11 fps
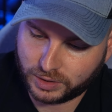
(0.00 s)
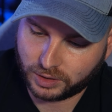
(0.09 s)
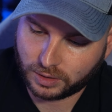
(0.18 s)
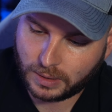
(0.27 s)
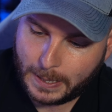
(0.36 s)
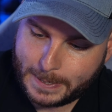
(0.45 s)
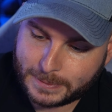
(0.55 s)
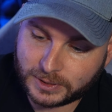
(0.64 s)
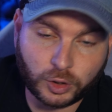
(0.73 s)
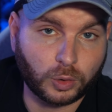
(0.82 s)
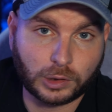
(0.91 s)
They're,
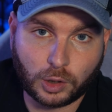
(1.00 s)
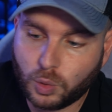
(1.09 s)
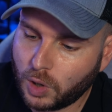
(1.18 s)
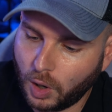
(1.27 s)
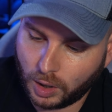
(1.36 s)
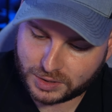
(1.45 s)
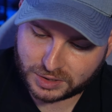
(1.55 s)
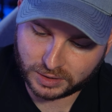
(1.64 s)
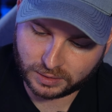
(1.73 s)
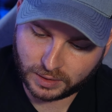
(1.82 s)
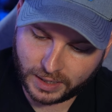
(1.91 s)
low cost
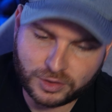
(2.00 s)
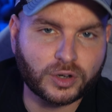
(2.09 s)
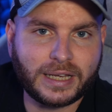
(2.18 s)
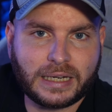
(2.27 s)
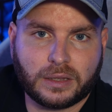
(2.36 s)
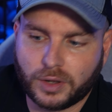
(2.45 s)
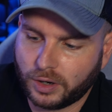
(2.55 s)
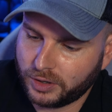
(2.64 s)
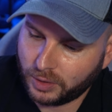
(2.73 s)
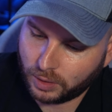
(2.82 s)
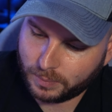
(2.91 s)
and they're getting there,
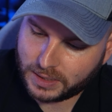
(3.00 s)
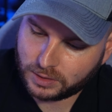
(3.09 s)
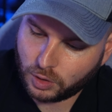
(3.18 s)
you know what I mean?